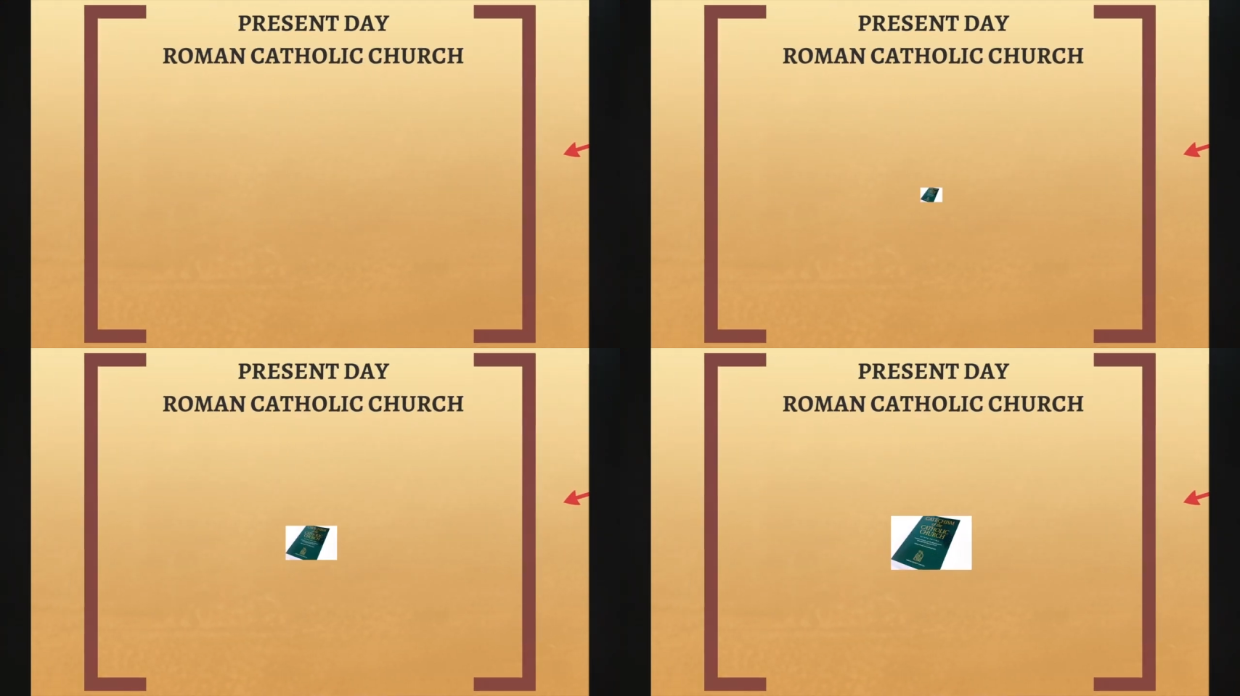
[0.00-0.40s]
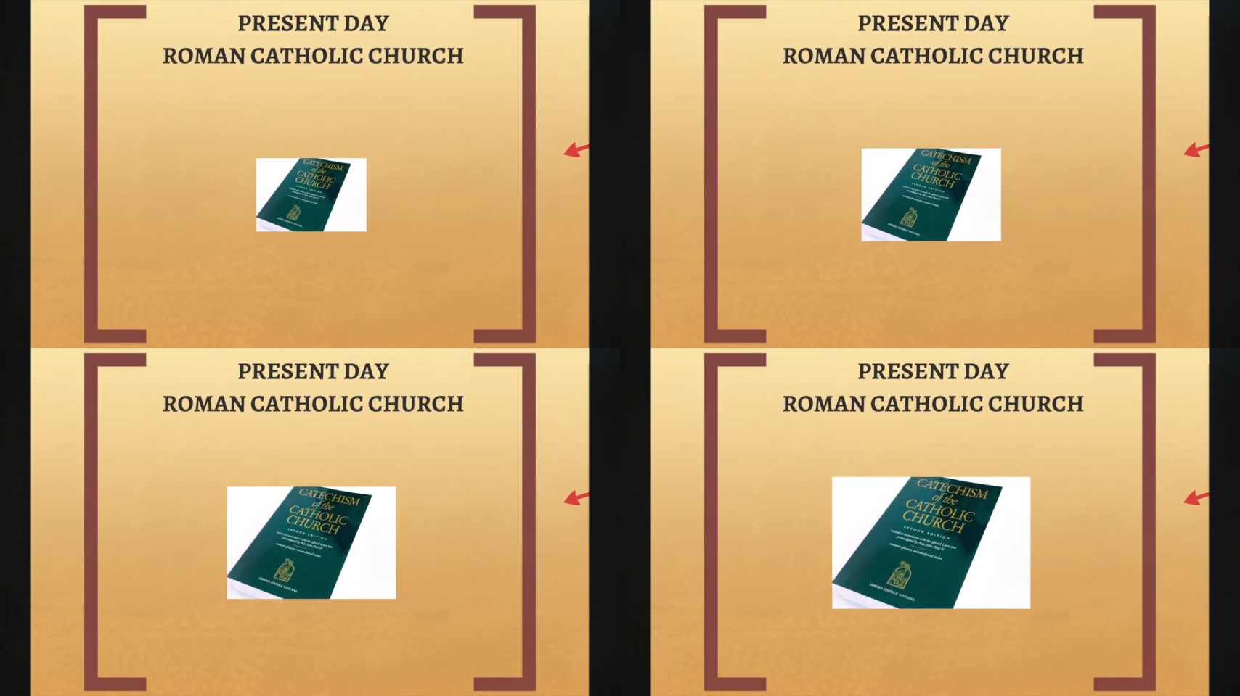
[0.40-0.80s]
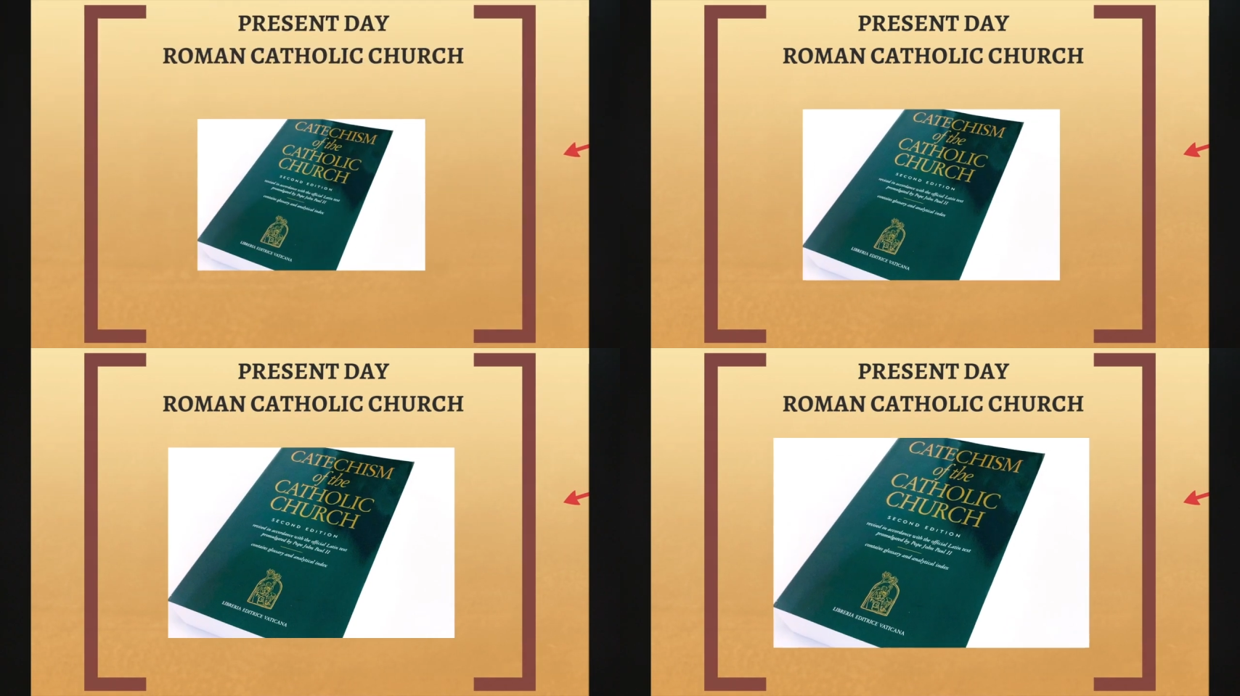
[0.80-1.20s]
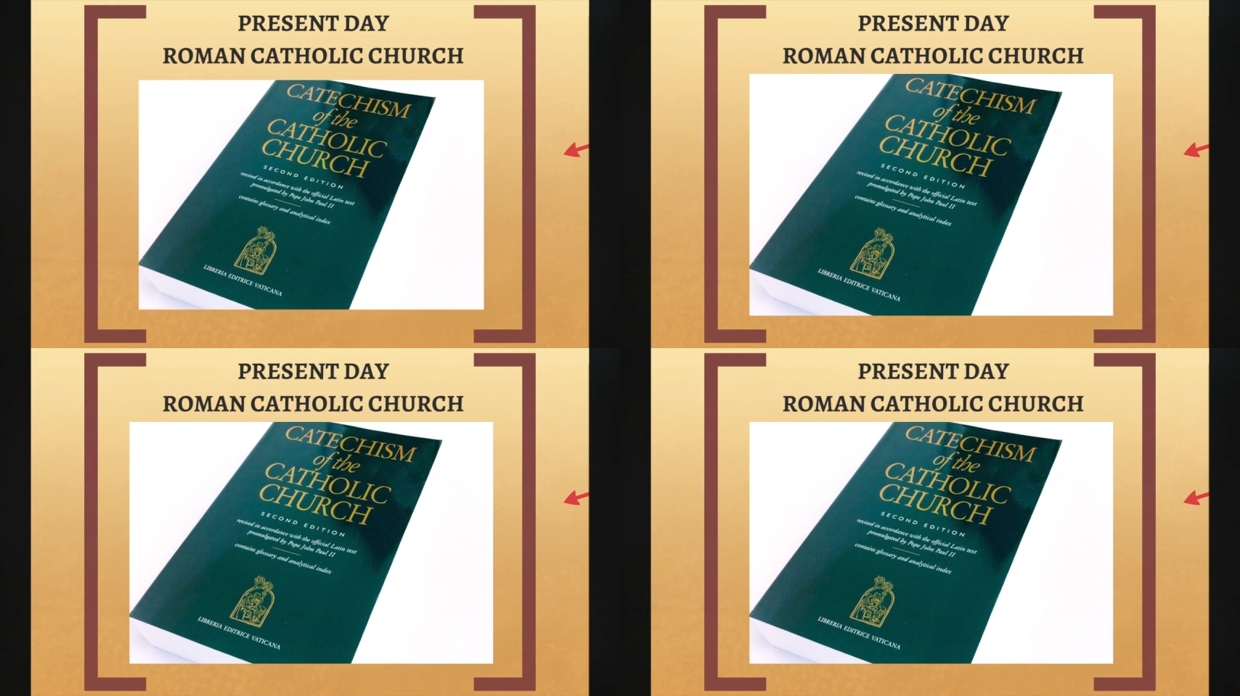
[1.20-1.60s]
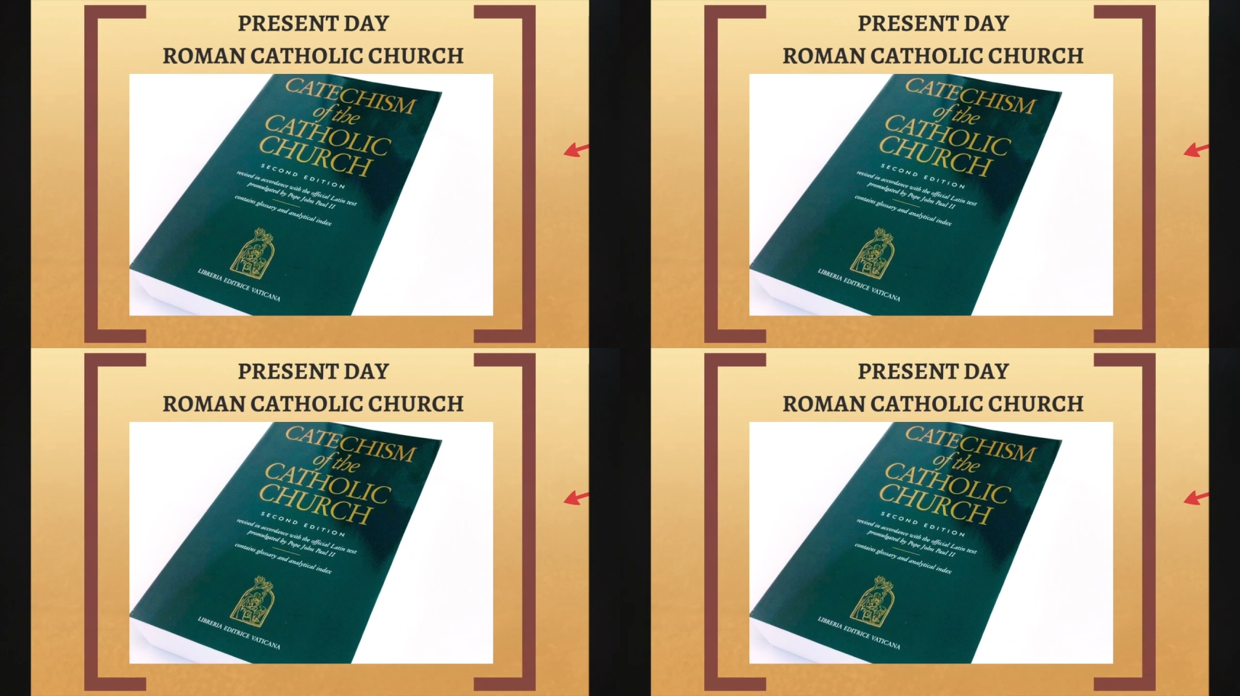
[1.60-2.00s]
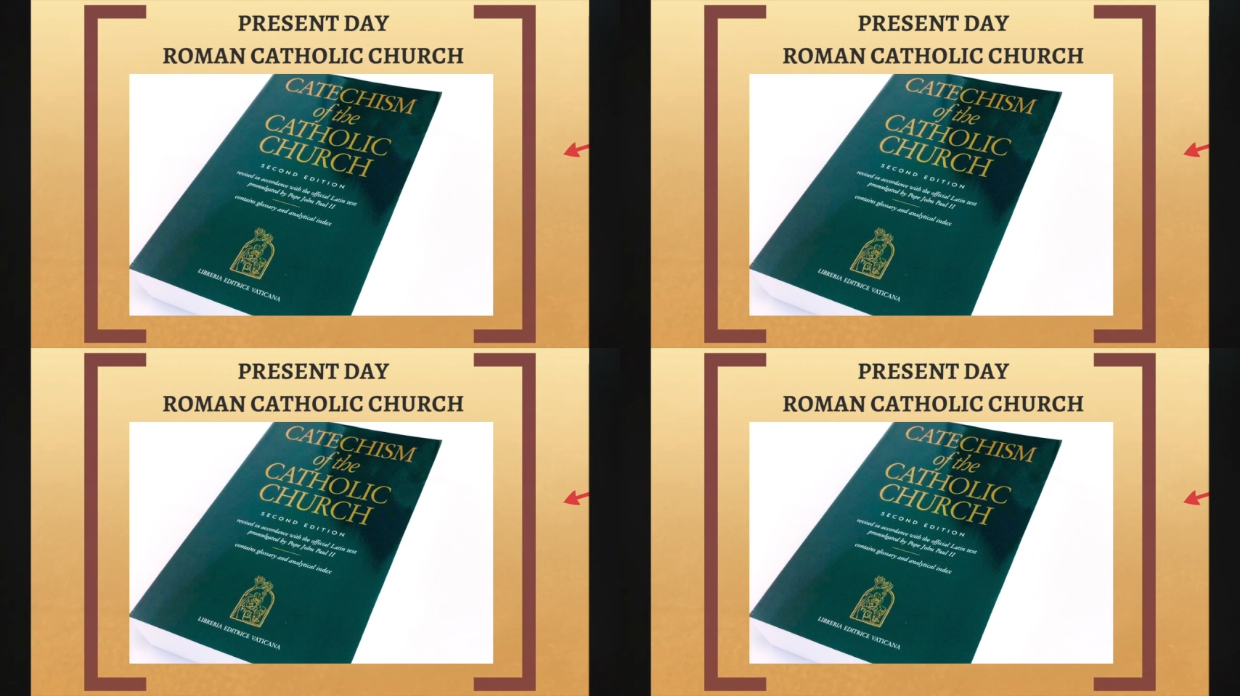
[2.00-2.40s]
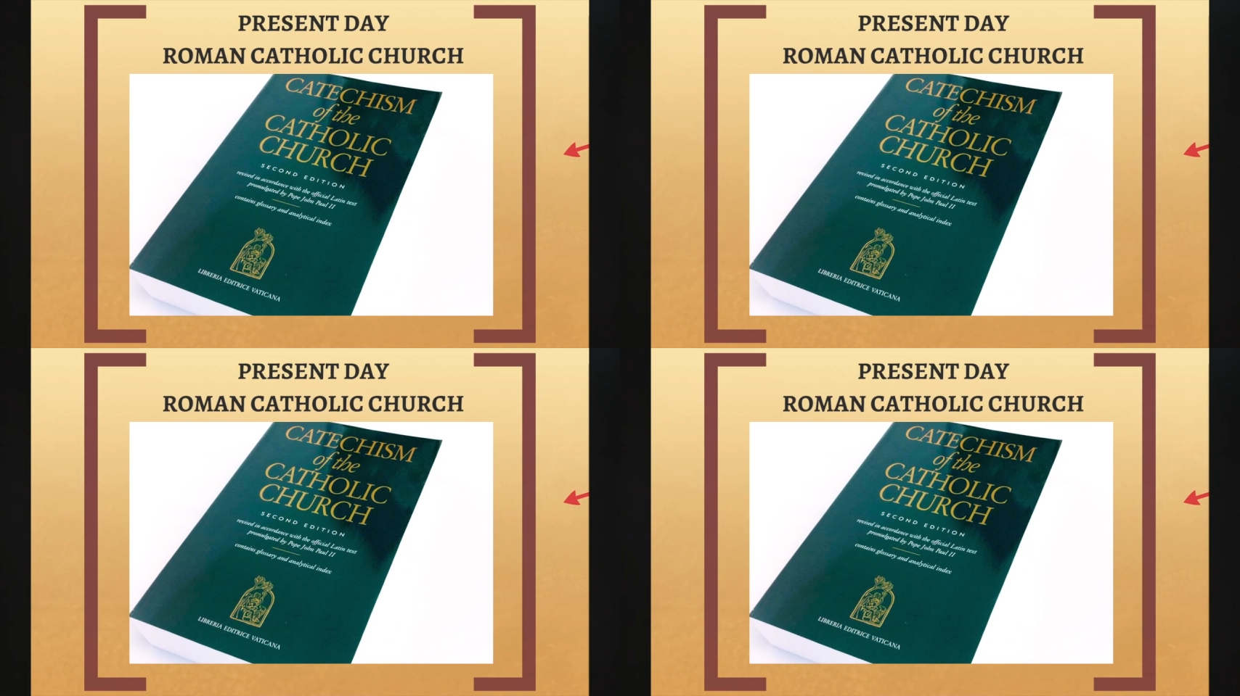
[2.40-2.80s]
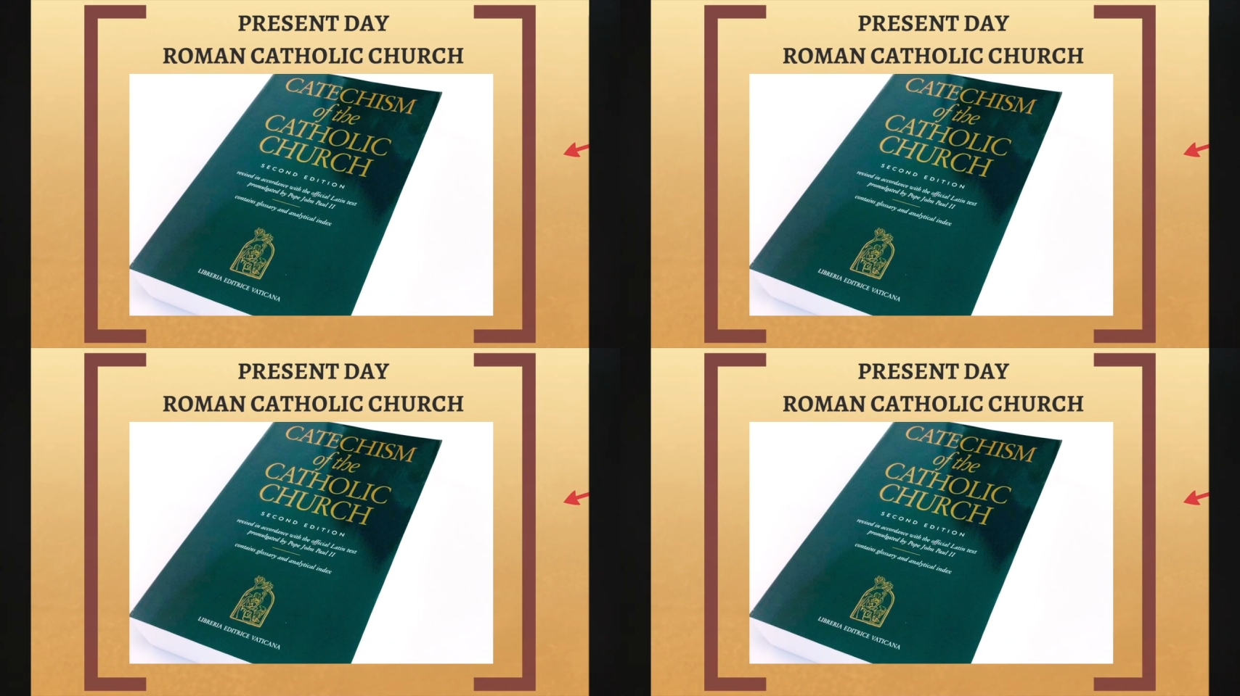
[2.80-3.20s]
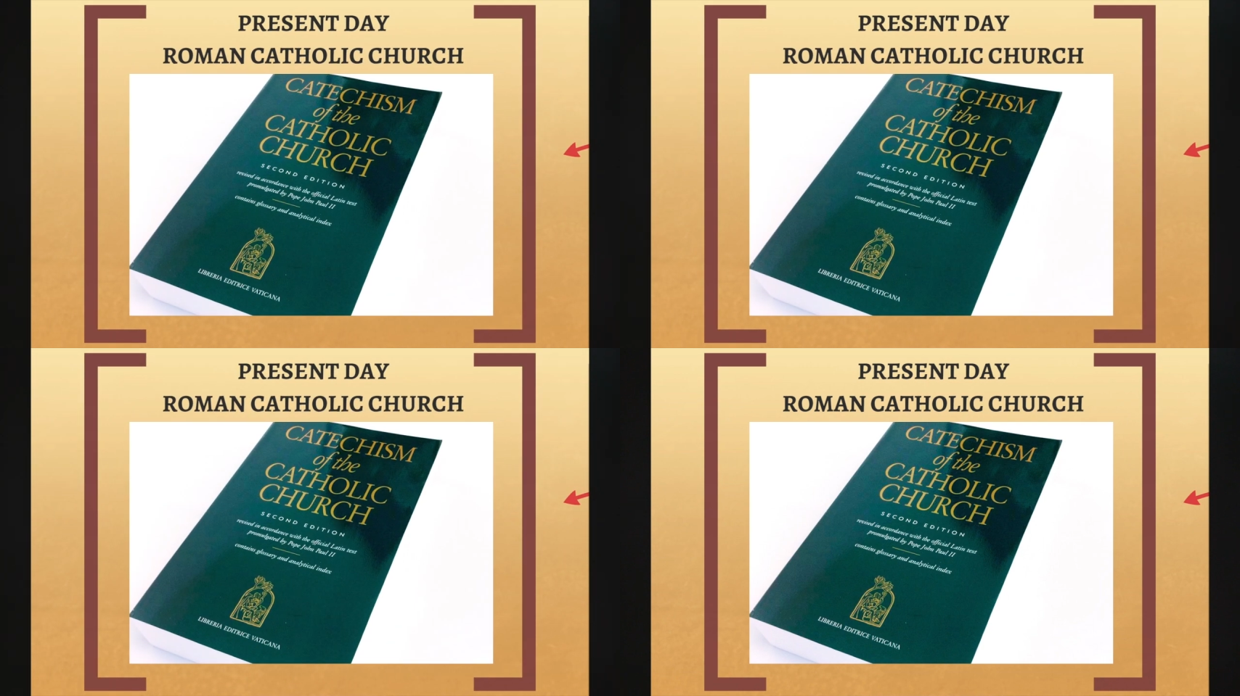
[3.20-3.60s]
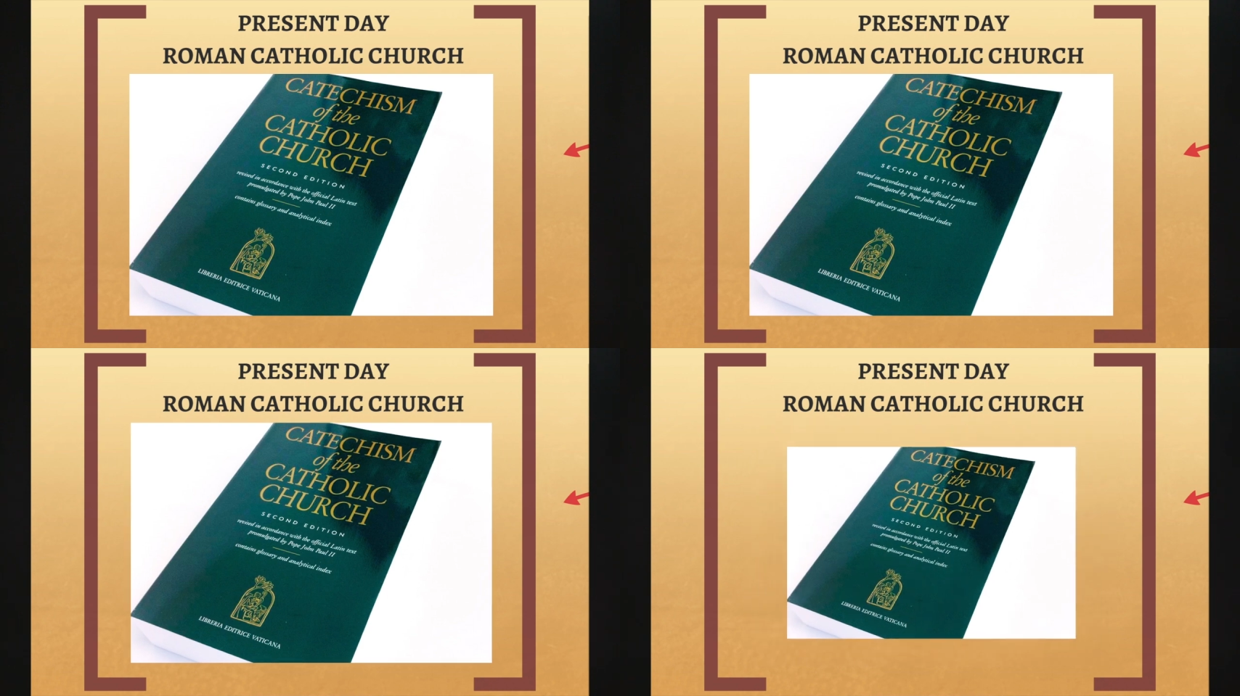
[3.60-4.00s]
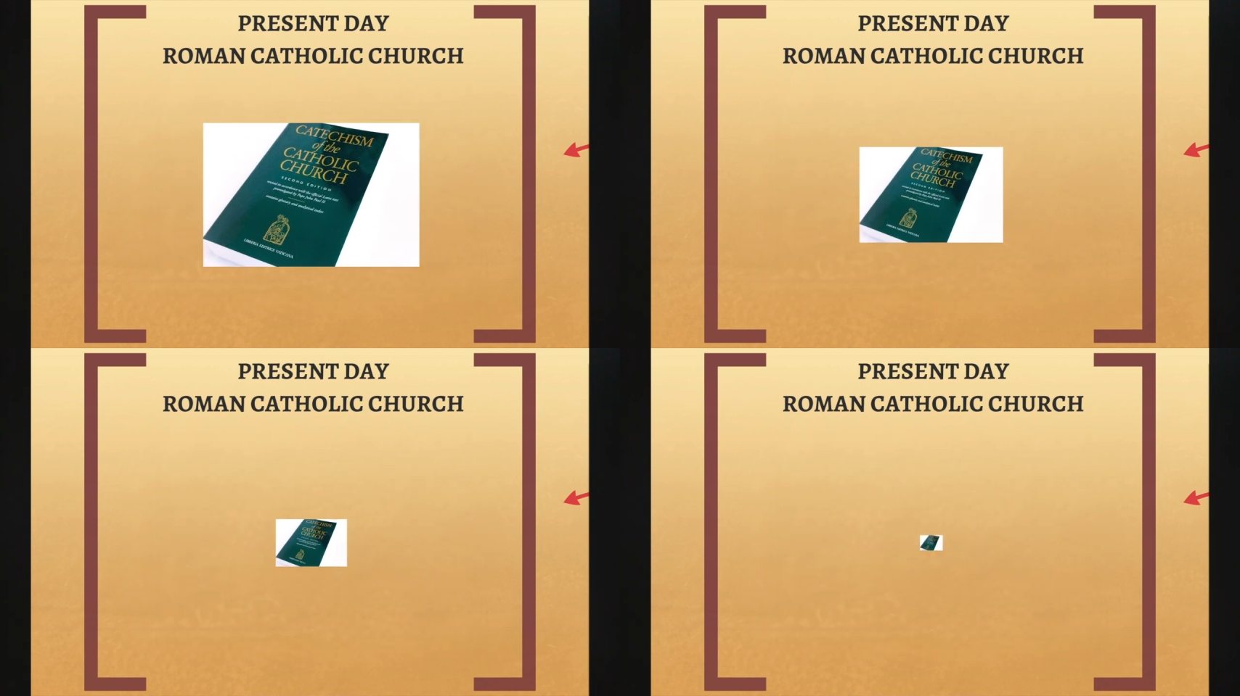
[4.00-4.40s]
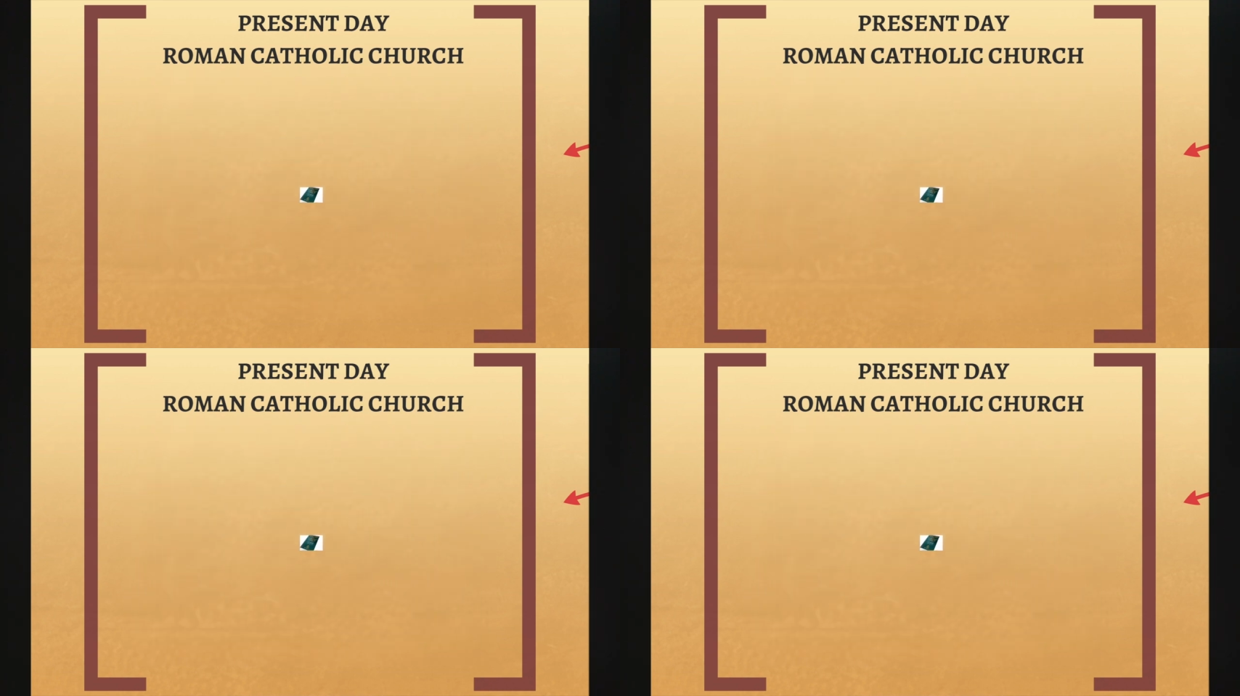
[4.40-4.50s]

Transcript: No face is visible, so there are no lips to read.